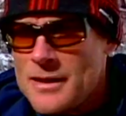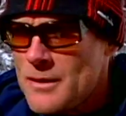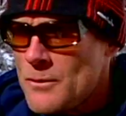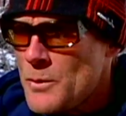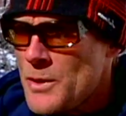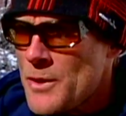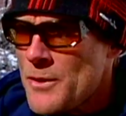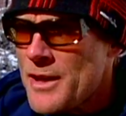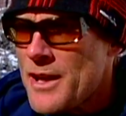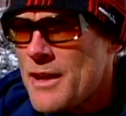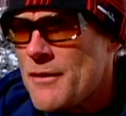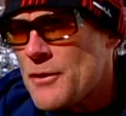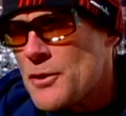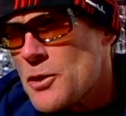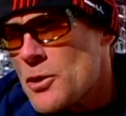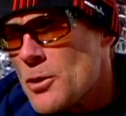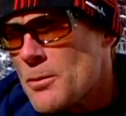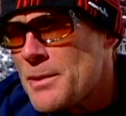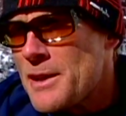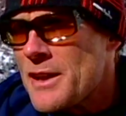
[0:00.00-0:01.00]
We don't have the
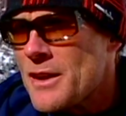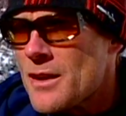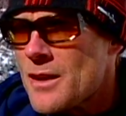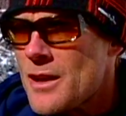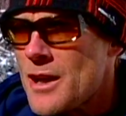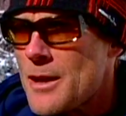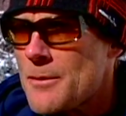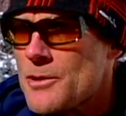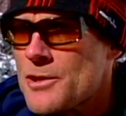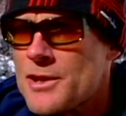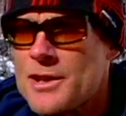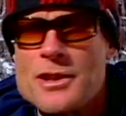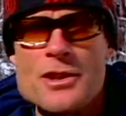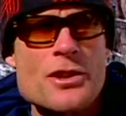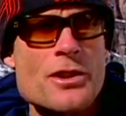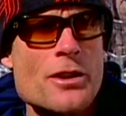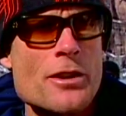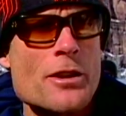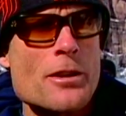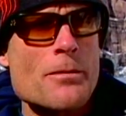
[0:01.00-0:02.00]
European climbers
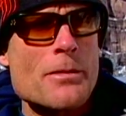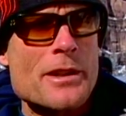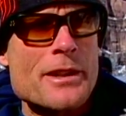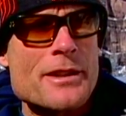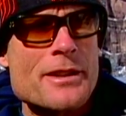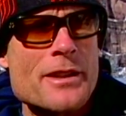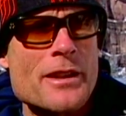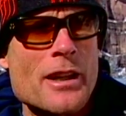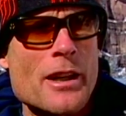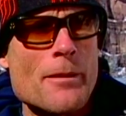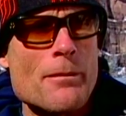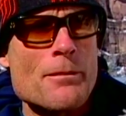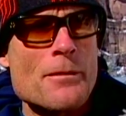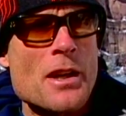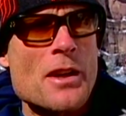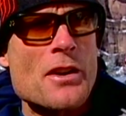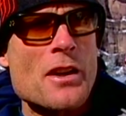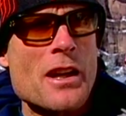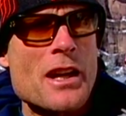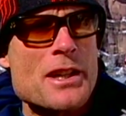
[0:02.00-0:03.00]
this year, but um,
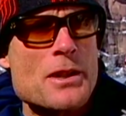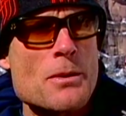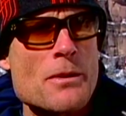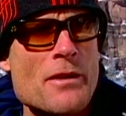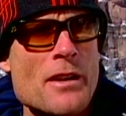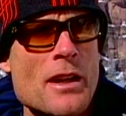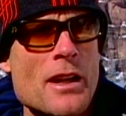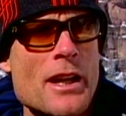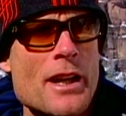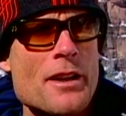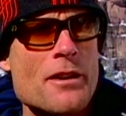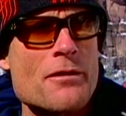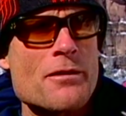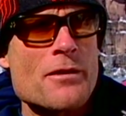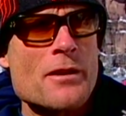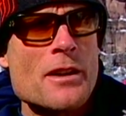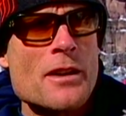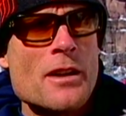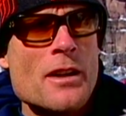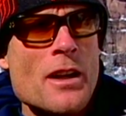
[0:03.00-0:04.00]
nonetheless, we've got a lot of
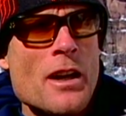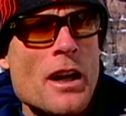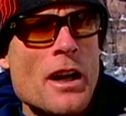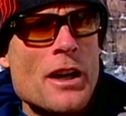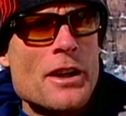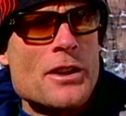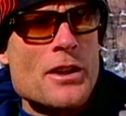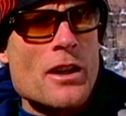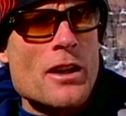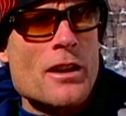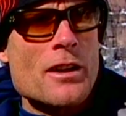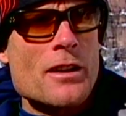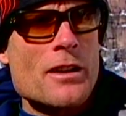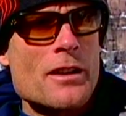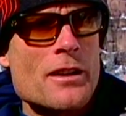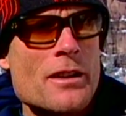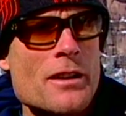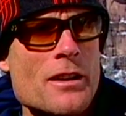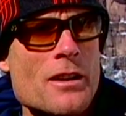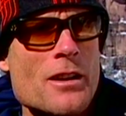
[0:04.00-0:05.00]

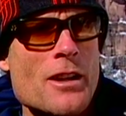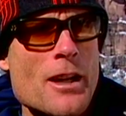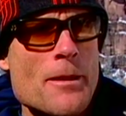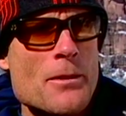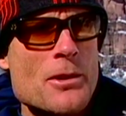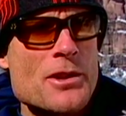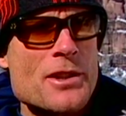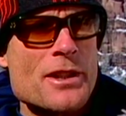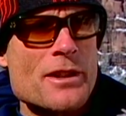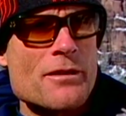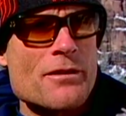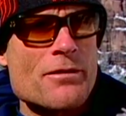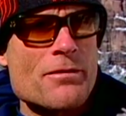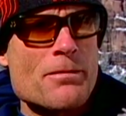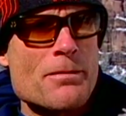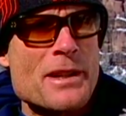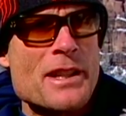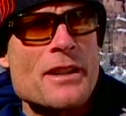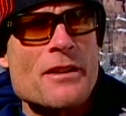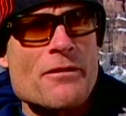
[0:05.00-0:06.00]
young climbers that
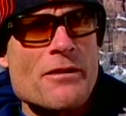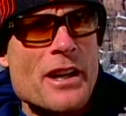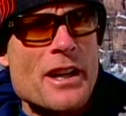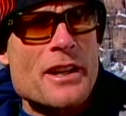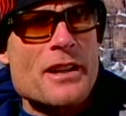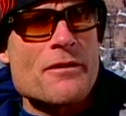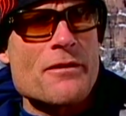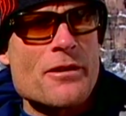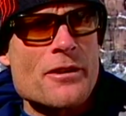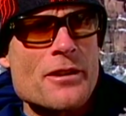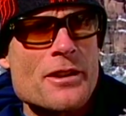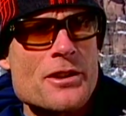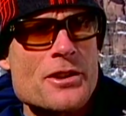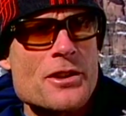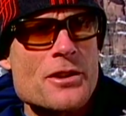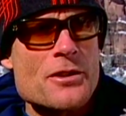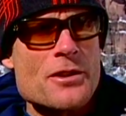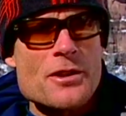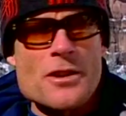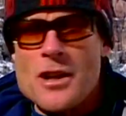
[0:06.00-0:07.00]
have been invited for this
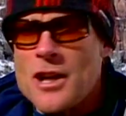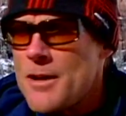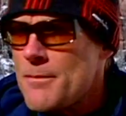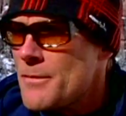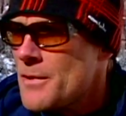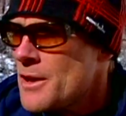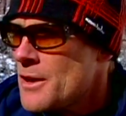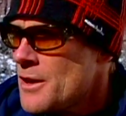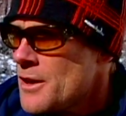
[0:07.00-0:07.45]
year's comp.